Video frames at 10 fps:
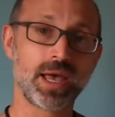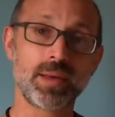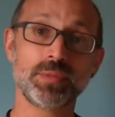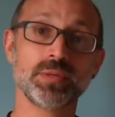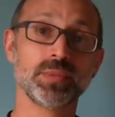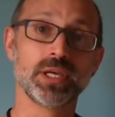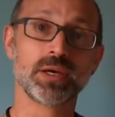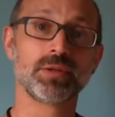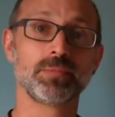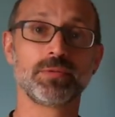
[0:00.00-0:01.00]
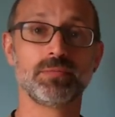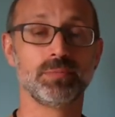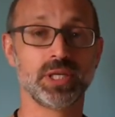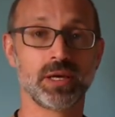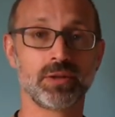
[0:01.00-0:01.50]
happy, be
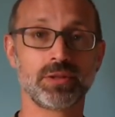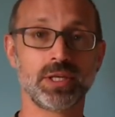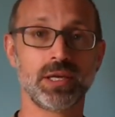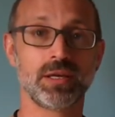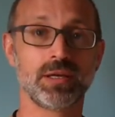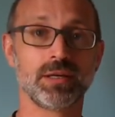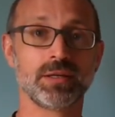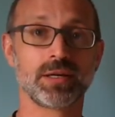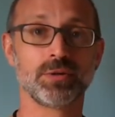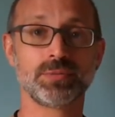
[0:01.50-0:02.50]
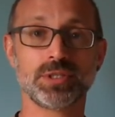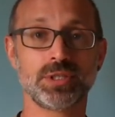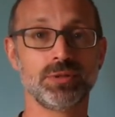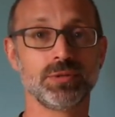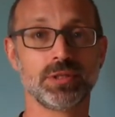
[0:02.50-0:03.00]
healthy, and I hope to
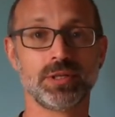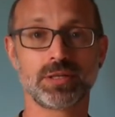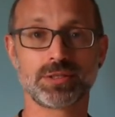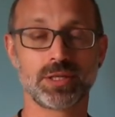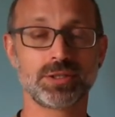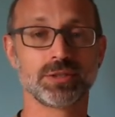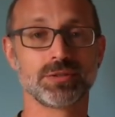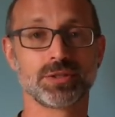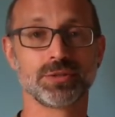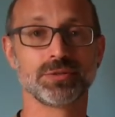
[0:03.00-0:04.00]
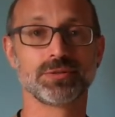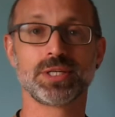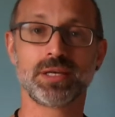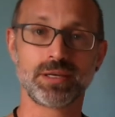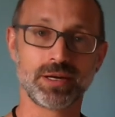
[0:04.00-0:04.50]
see you in the next session. So
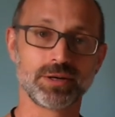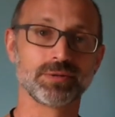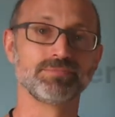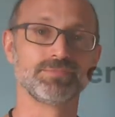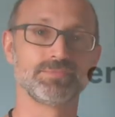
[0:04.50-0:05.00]
take care.